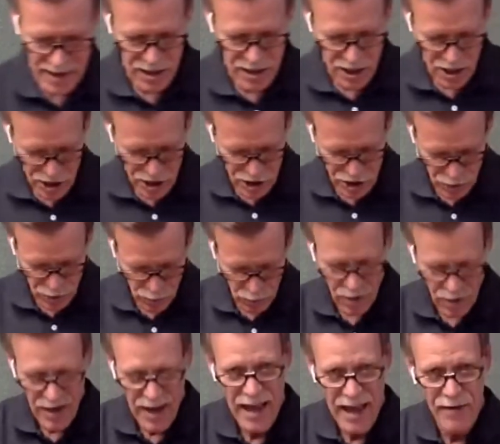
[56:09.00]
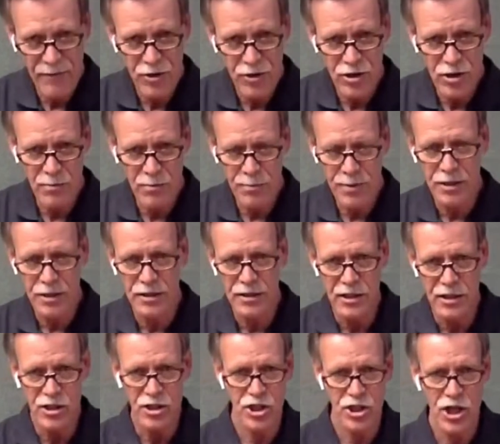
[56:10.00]
that is you want to have good
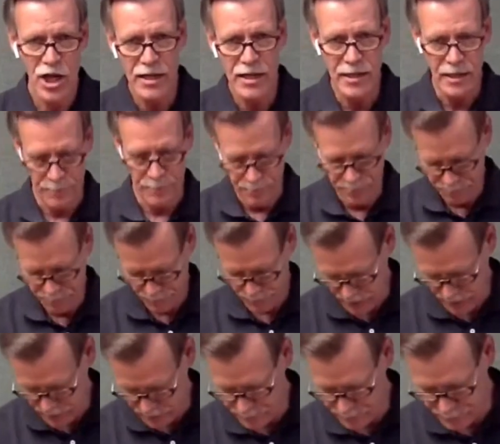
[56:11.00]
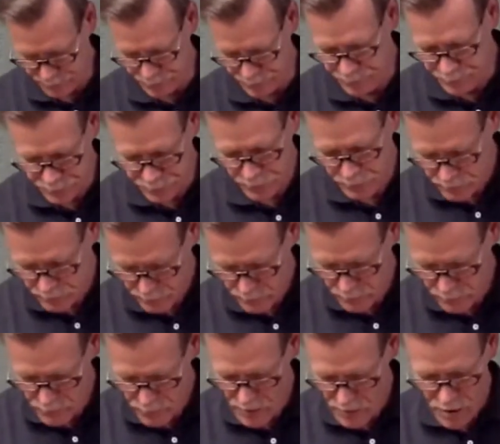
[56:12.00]
ability to shake it.
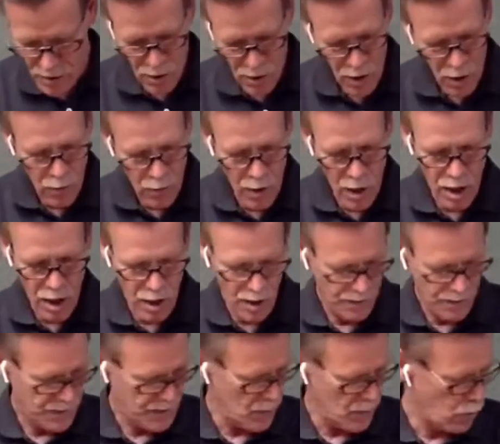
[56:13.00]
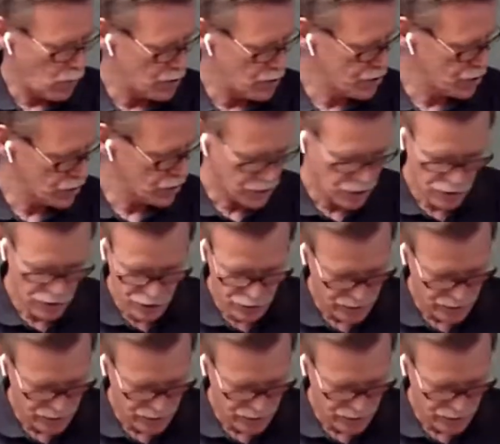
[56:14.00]
Well, then what you'll